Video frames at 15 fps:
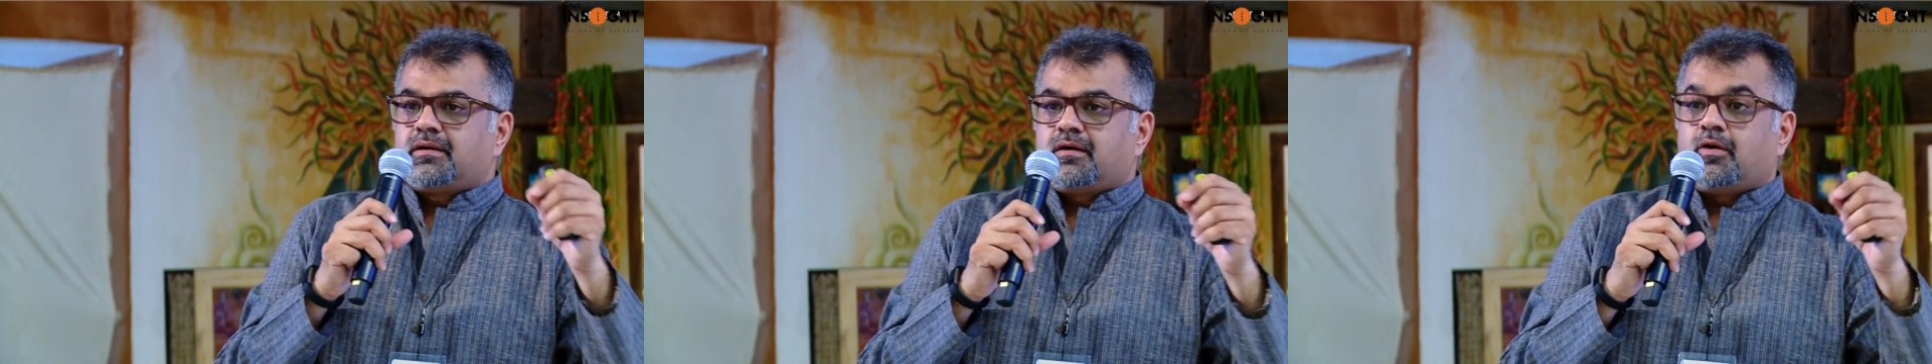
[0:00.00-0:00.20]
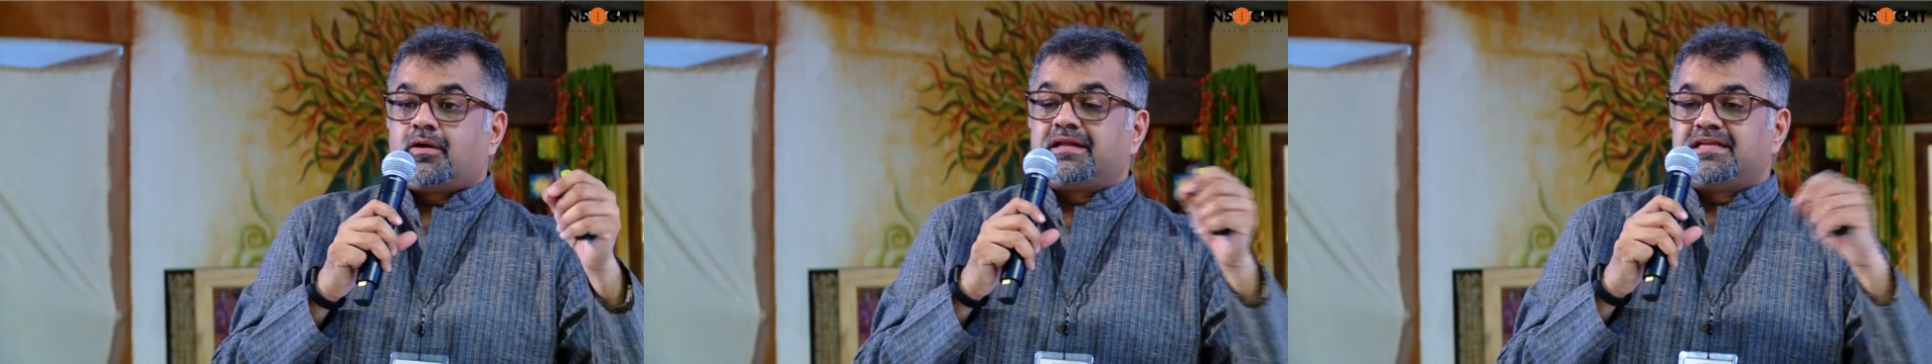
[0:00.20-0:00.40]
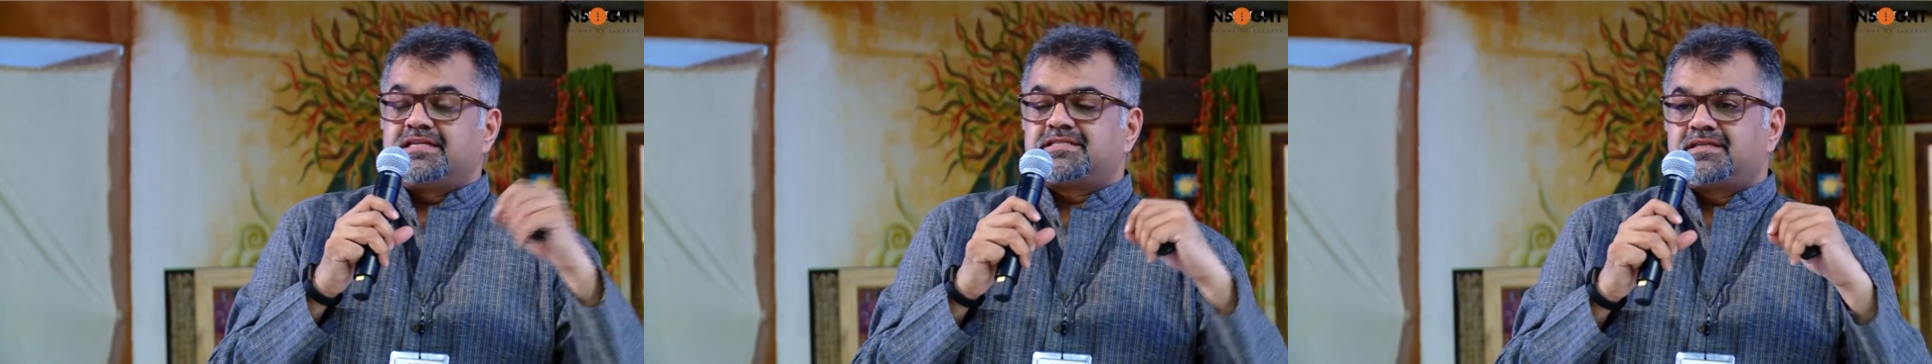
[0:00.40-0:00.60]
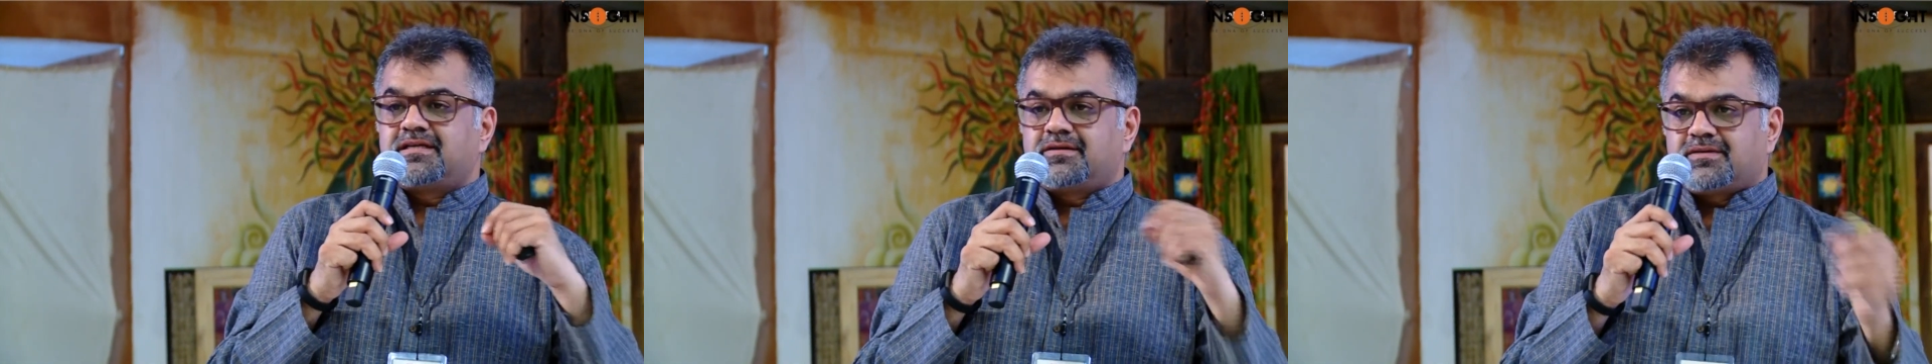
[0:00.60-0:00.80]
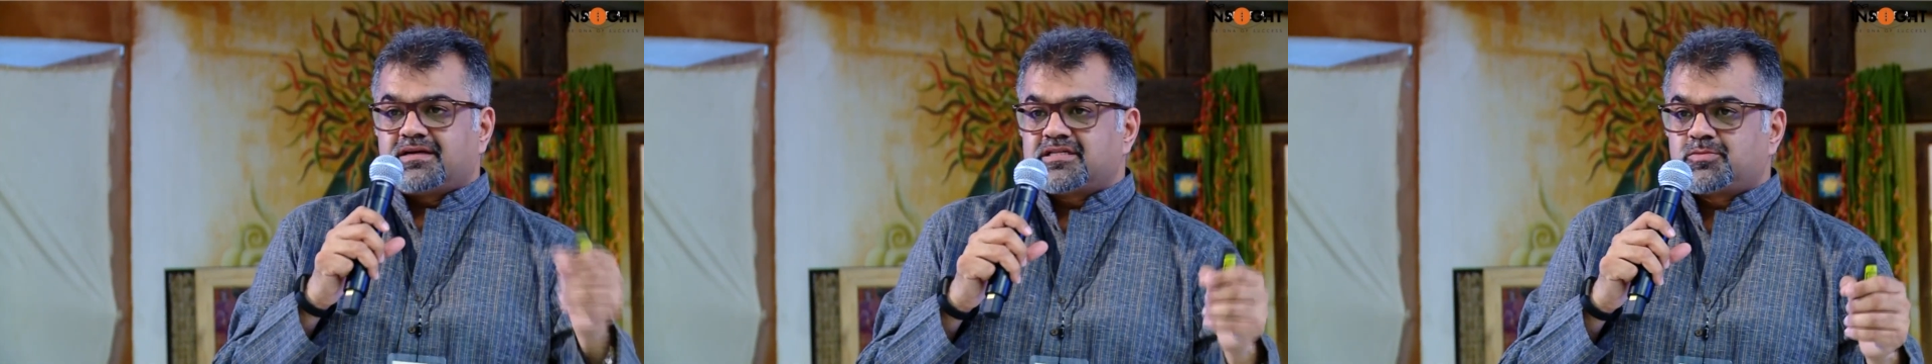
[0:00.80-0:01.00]
or listening
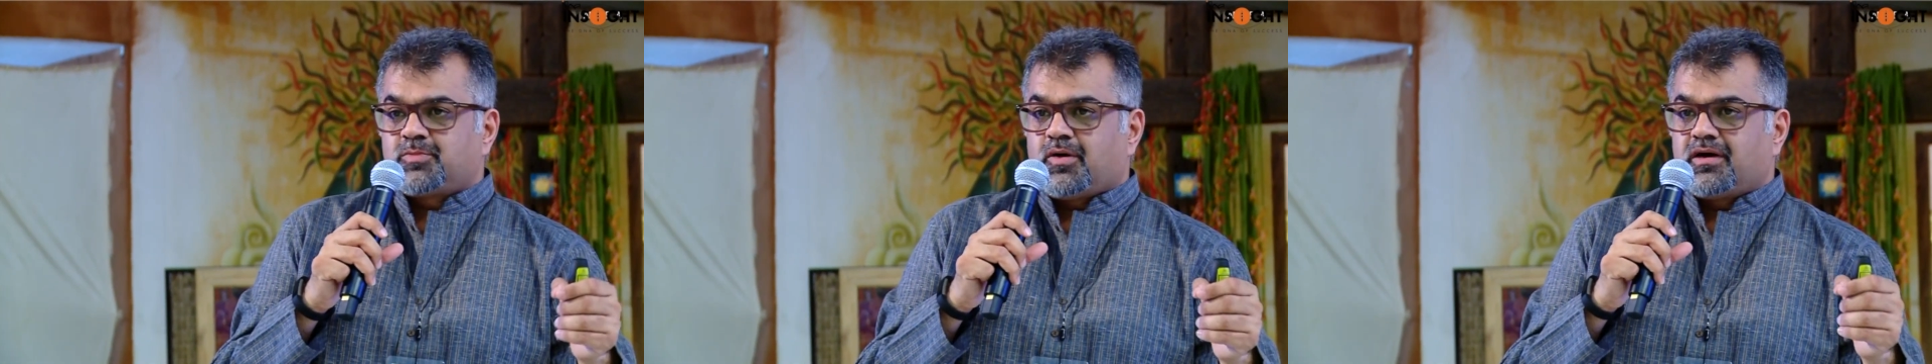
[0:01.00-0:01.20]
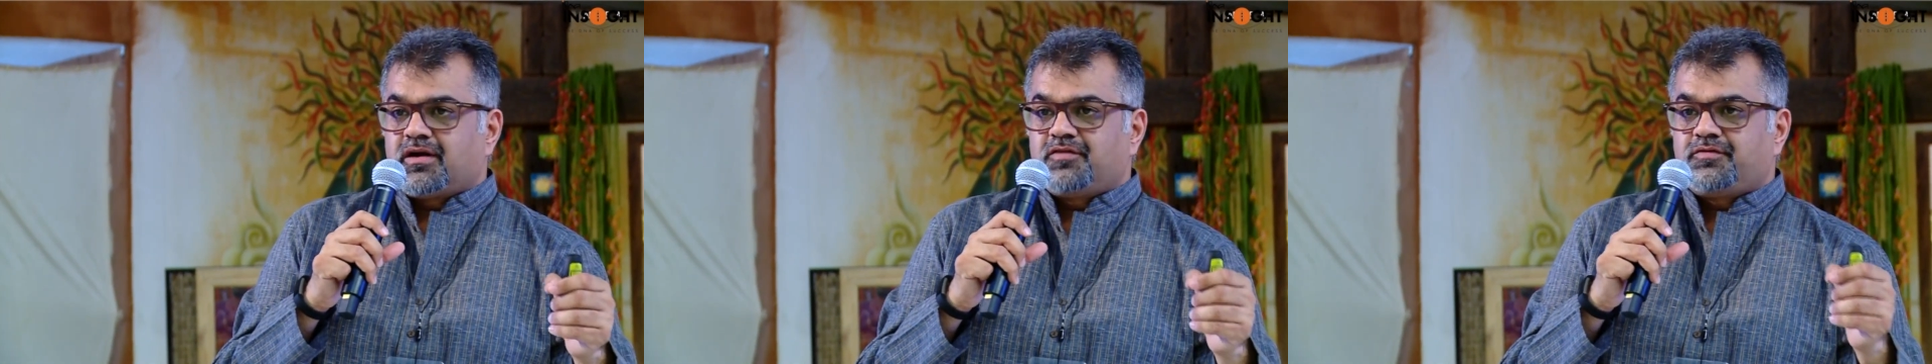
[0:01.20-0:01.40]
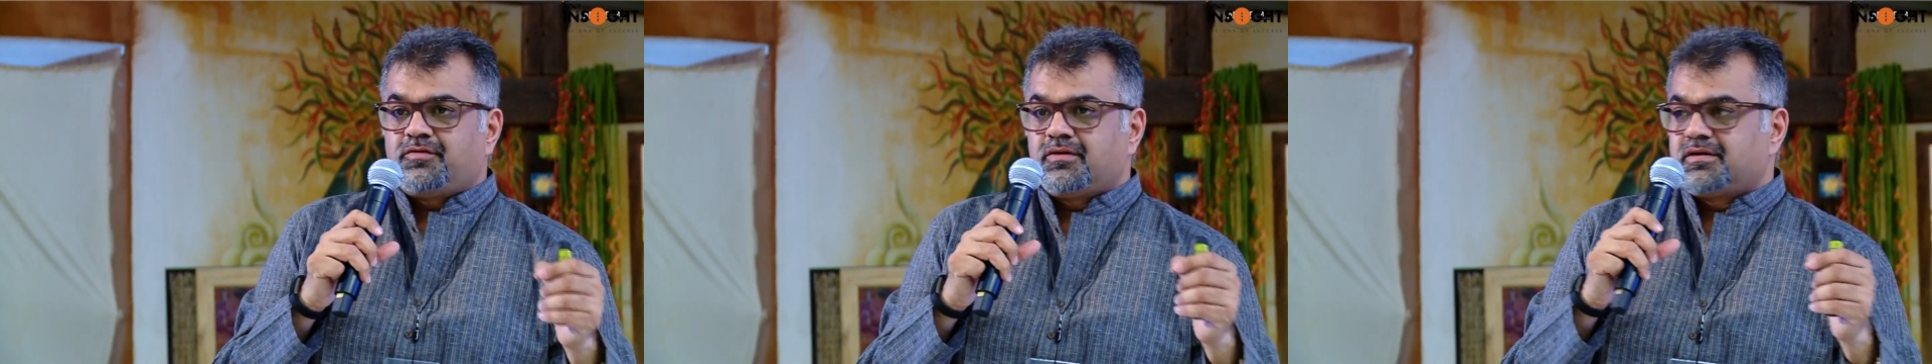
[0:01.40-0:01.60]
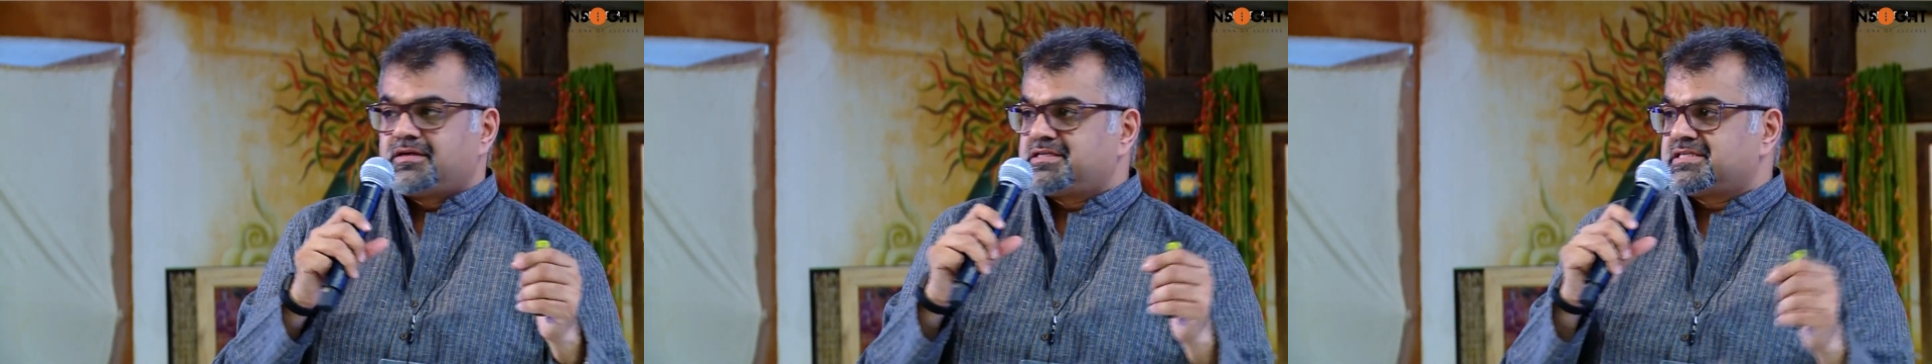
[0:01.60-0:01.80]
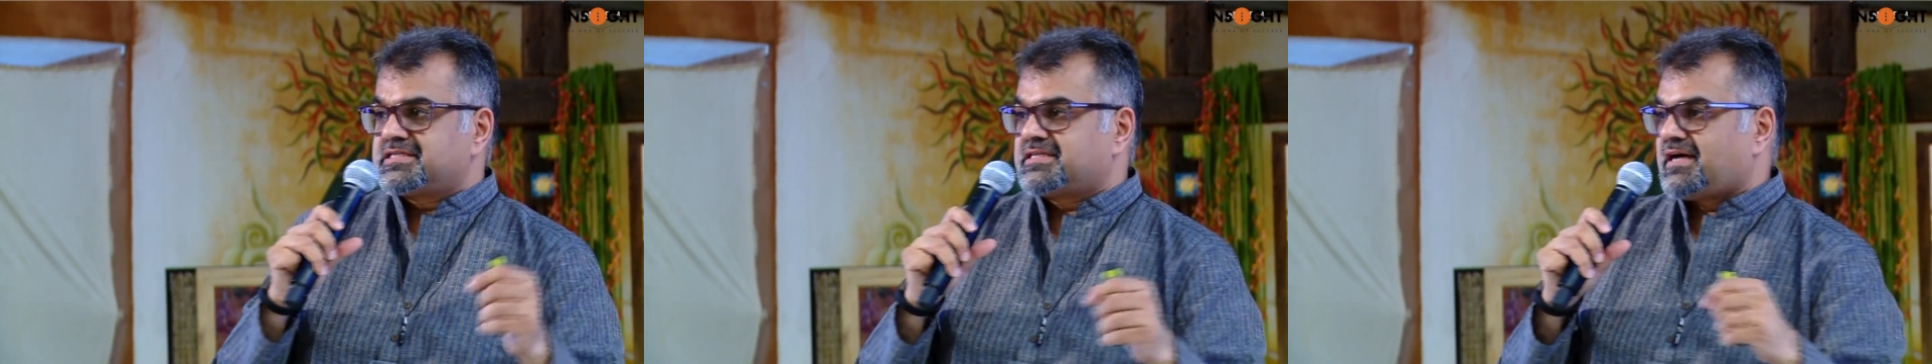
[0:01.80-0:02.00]
to respond, if you're
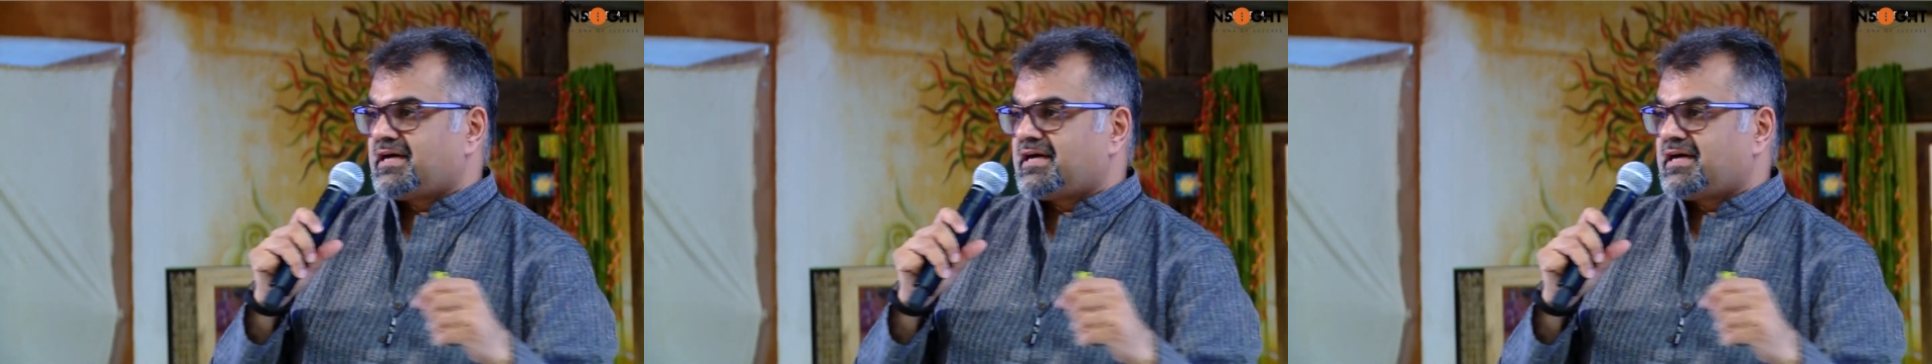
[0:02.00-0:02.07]
just